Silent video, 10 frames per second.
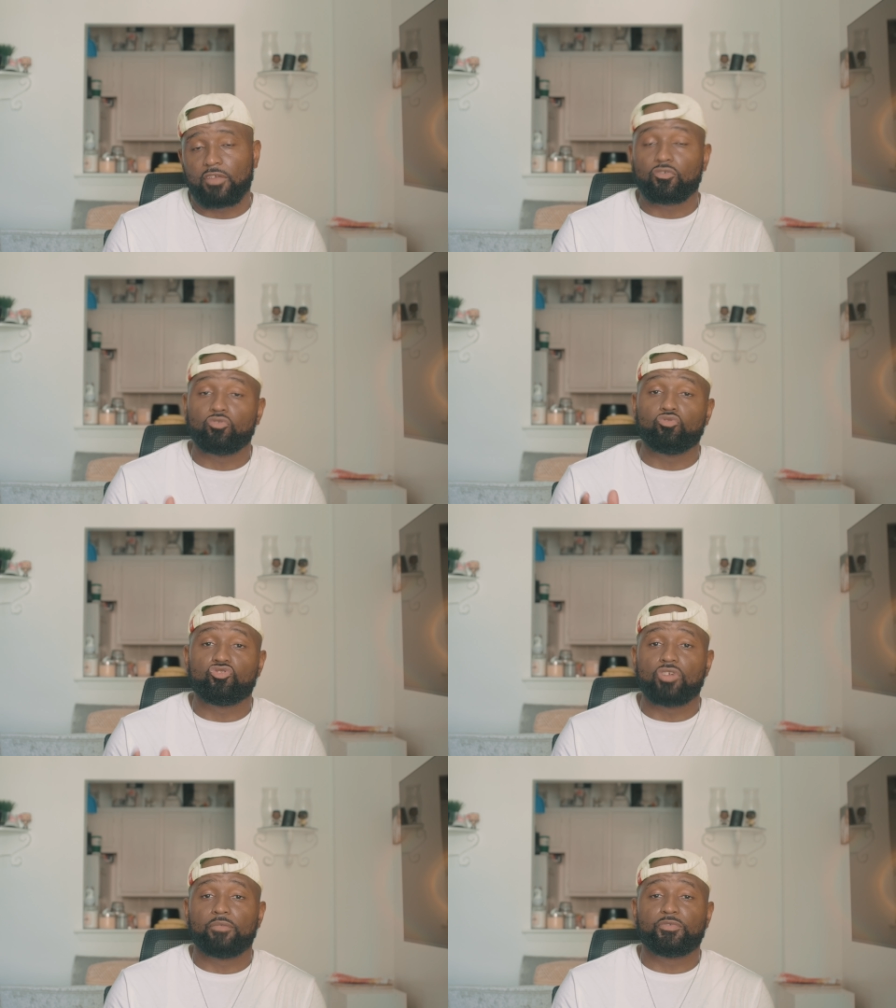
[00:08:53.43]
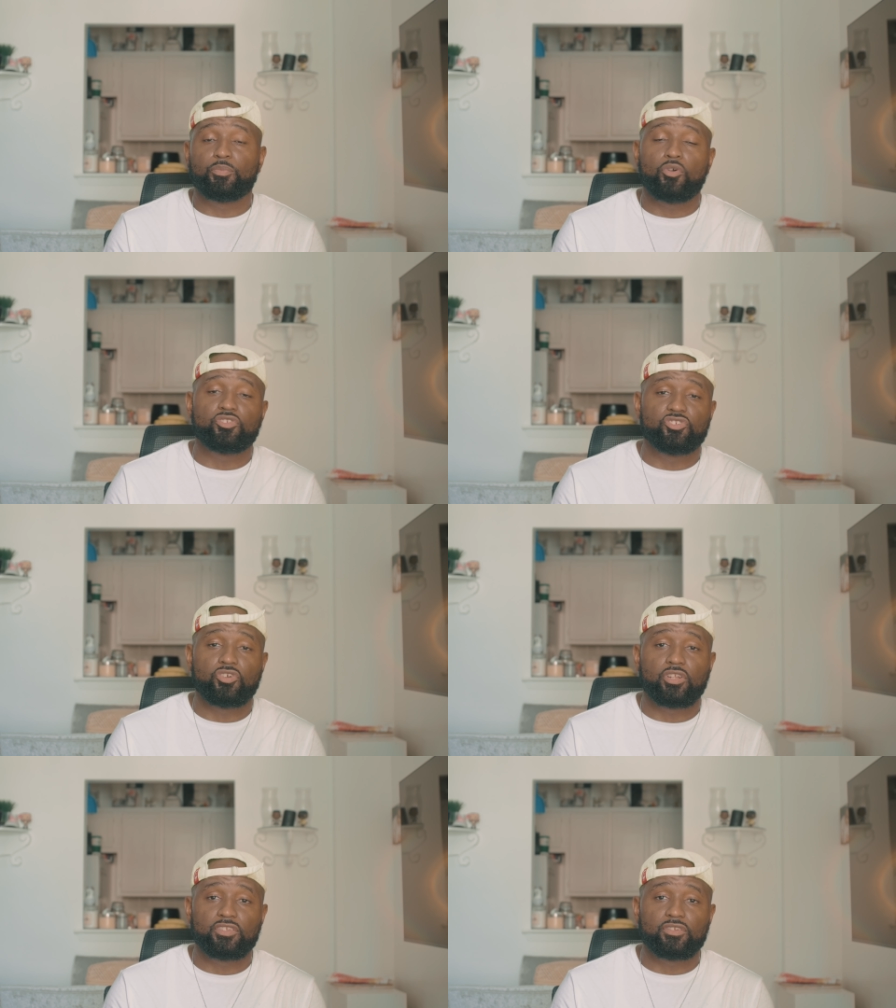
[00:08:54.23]
I was going to do um, sports
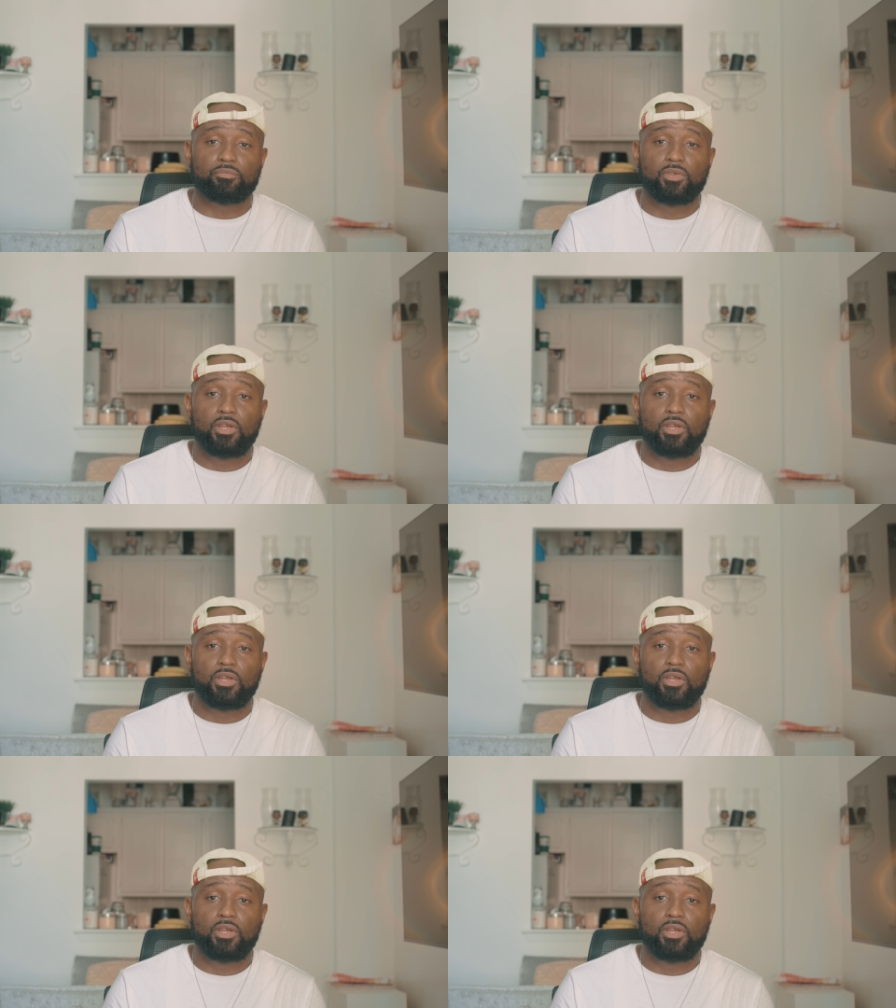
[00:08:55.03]
journalism,